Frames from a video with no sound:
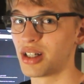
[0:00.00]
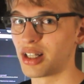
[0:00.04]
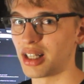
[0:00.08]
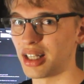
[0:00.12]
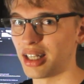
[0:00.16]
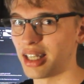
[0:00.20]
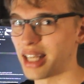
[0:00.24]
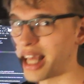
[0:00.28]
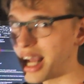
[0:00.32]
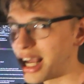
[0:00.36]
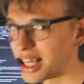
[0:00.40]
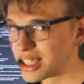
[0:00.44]

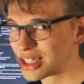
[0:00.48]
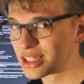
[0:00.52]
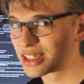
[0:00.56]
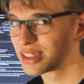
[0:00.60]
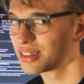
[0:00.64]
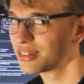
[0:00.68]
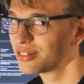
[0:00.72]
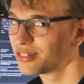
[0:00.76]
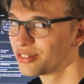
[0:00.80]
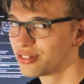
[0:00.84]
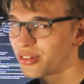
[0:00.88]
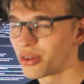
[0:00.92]

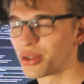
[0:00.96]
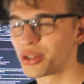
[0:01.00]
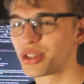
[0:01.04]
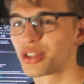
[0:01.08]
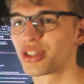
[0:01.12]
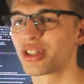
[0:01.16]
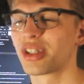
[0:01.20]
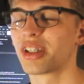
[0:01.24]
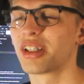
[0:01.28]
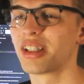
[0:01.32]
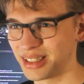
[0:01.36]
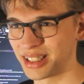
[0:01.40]
last
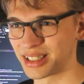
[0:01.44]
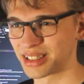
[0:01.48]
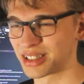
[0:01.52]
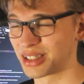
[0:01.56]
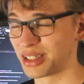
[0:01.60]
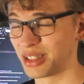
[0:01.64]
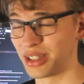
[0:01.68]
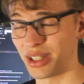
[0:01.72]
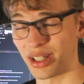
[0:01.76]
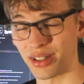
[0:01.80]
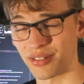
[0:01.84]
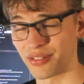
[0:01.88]
version. There's a lot